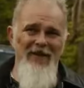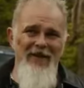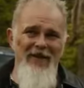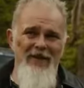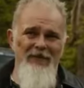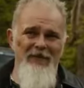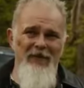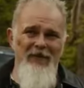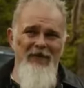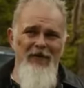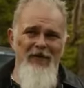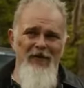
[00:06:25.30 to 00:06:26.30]
and would instead
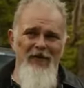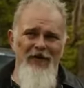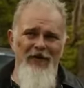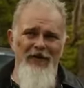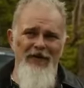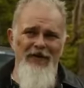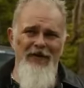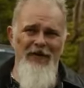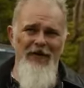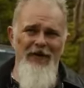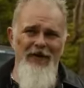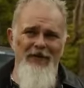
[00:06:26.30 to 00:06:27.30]
cancel the
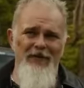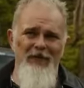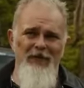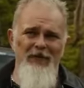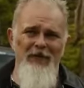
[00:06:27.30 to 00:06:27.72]
transaction.